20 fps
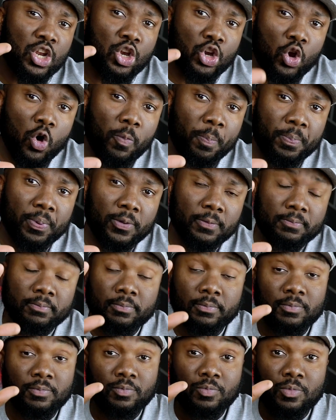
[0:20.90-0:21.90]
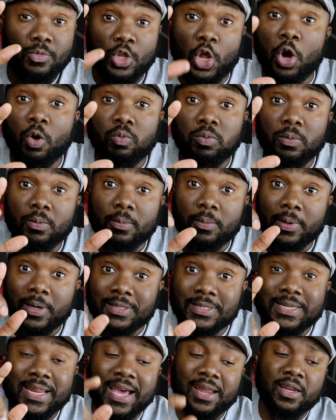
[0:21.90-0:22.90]
nope, no.
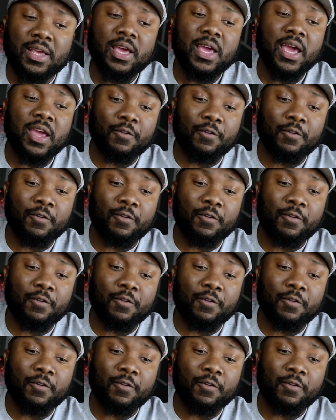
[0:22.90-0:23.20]
It's not.